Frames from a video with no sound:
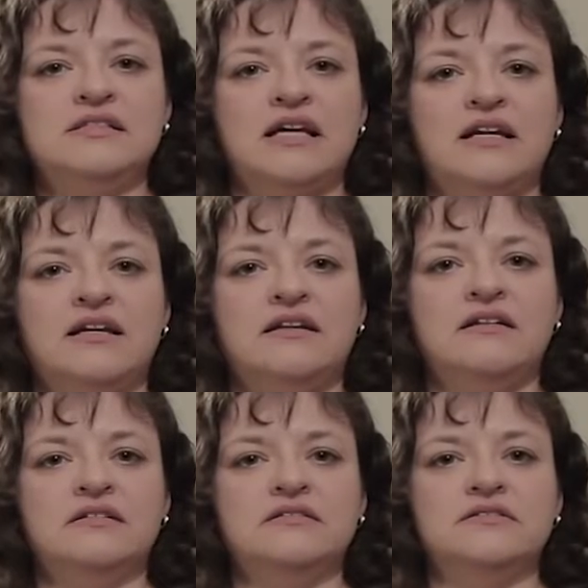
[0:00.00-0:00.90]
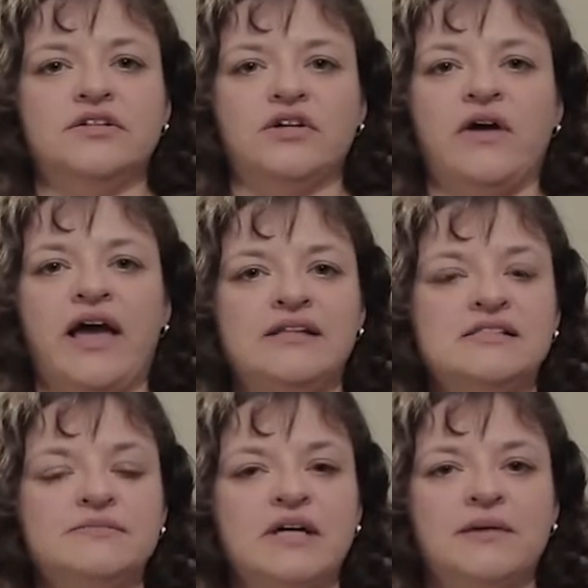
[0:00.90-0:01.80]
decided, you know, I had
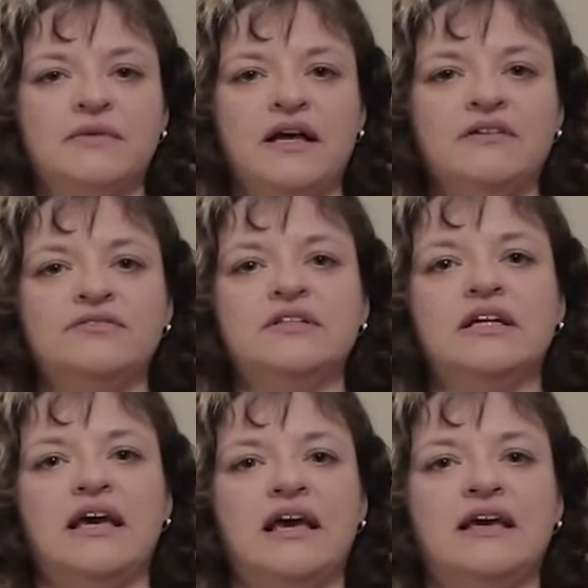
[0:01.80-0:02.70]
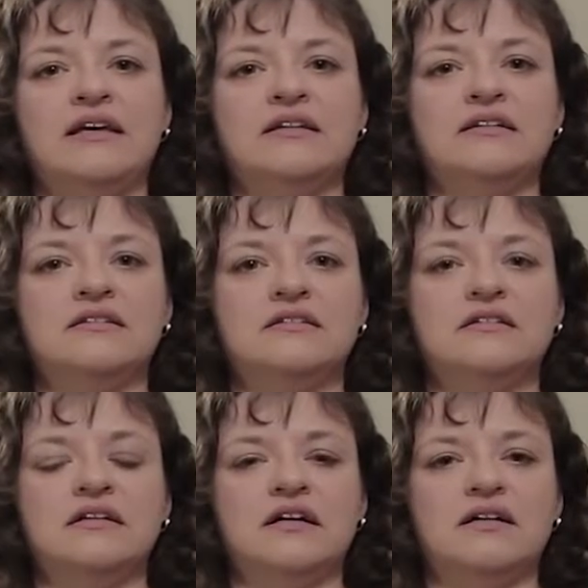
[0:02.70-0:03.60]
some time left, and
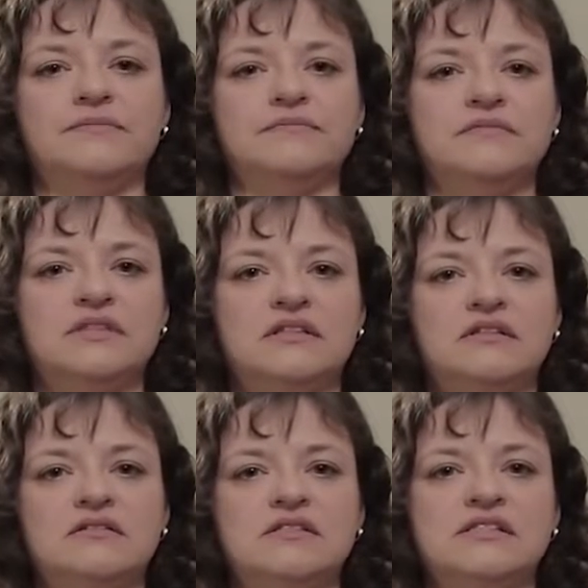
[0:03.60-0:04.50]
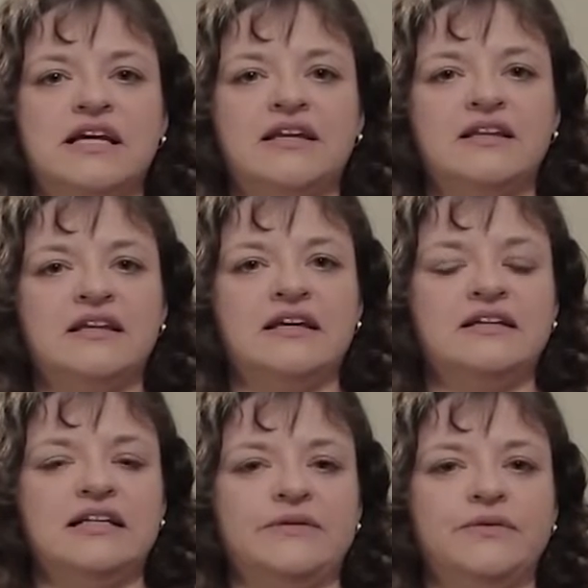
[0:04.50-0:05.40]
um, decided
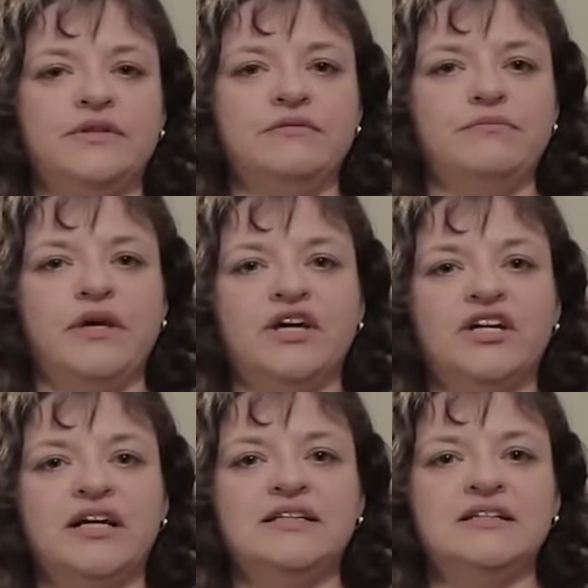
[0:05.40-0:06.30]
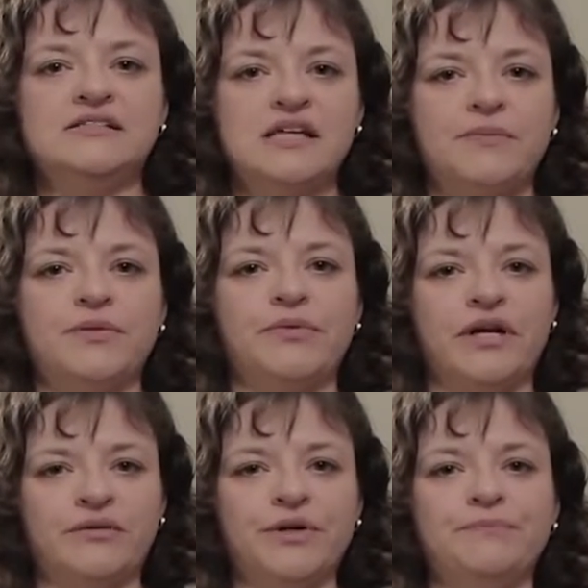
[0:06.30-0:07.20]
that it would be a good idea to stop at the
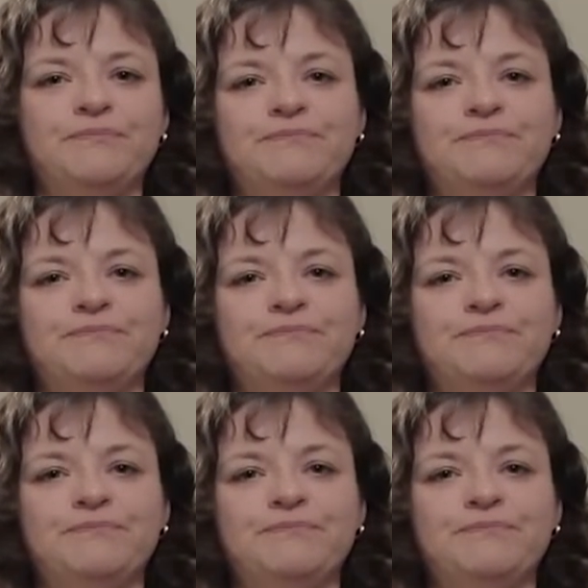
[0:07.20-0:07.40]
prayer room.